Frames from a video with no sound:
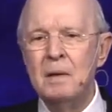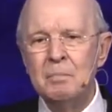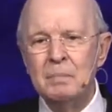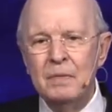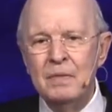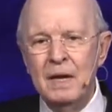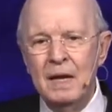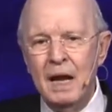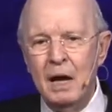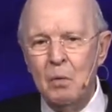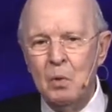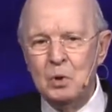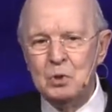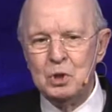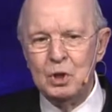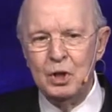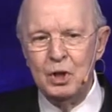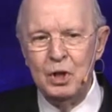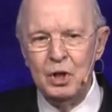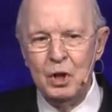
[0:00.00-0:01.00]
But then I
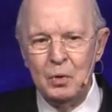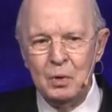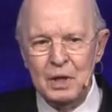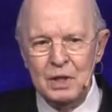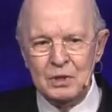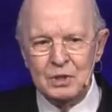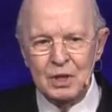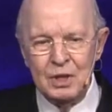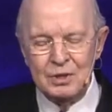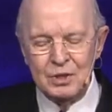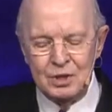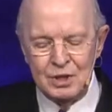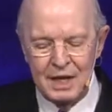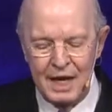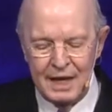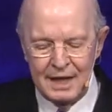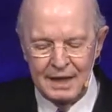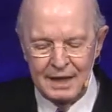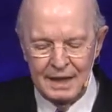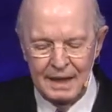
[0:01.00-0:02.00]
want you to notice,
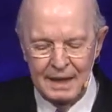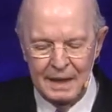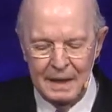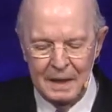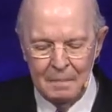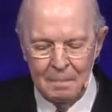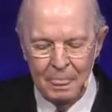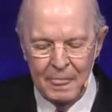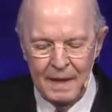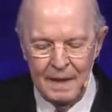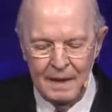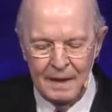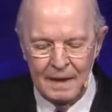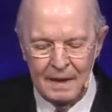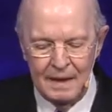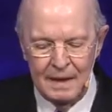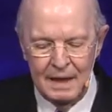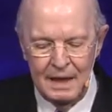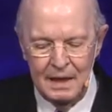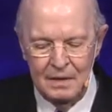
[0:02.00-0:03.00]
secondly,
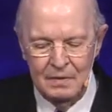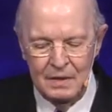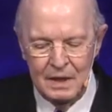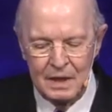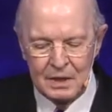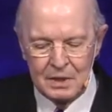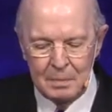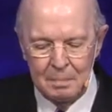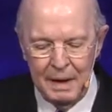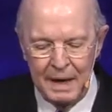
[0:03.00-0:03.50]
uh, in this